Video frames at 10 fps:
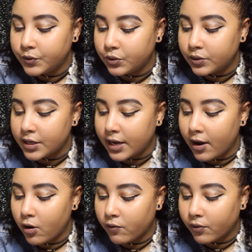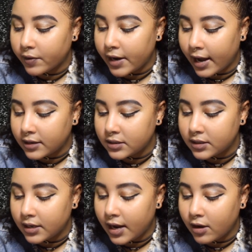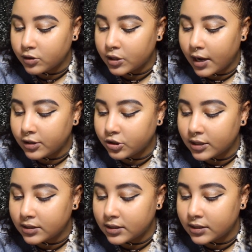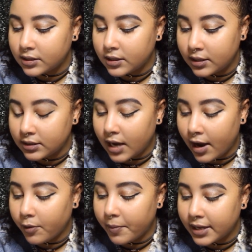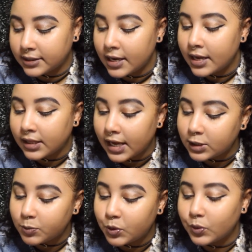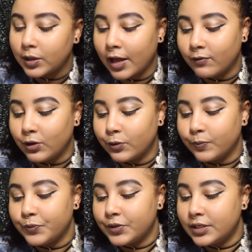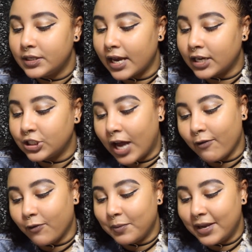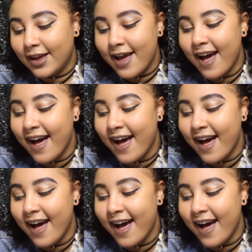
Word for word: Do you think I overreacted, and how should I address this entire mess? Thanks, boo. Love you take a shot for me.